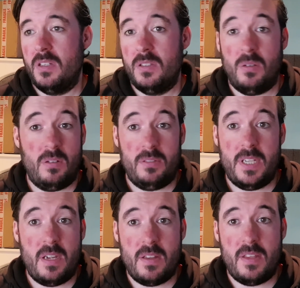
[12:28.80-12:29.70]
So
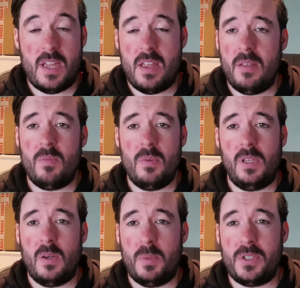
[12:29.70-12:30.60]
yeah, other than that, a
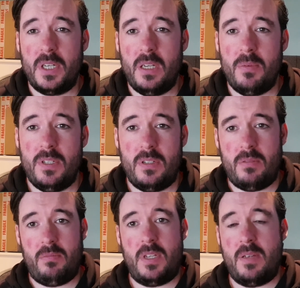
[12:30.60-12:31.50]
little bit tricky when
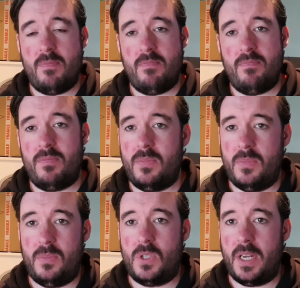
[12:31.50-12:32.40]
you're
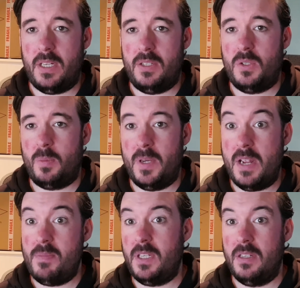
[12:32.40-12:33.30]
trying to stop an
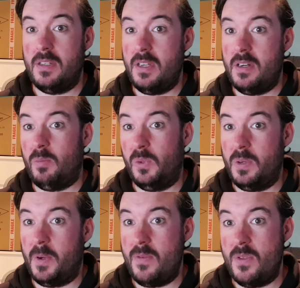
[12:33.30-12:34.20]
empty container blowing
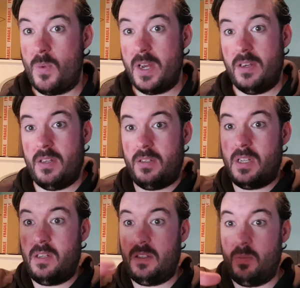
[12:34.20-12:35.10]
about in the wind
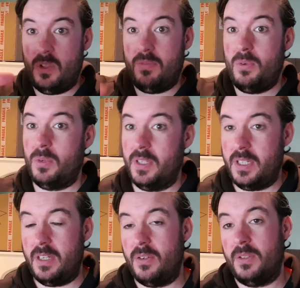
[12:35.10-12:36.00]
and to put the full
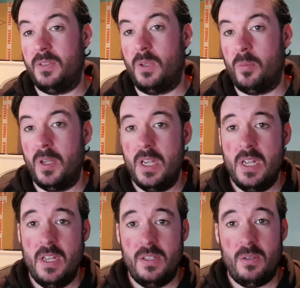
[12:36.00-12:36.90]
container on top.
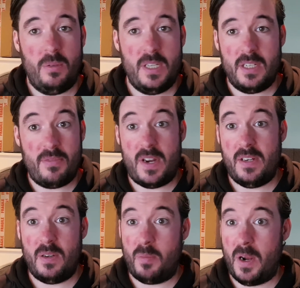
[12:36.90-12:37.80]
So taking a
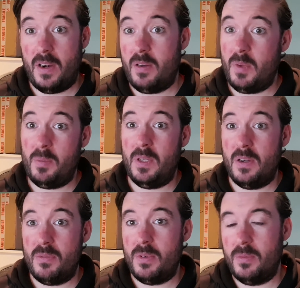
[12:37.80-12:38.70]
friend or a partner might be
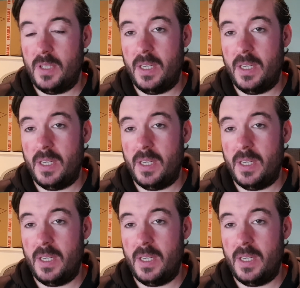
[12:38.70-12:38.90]
helpful.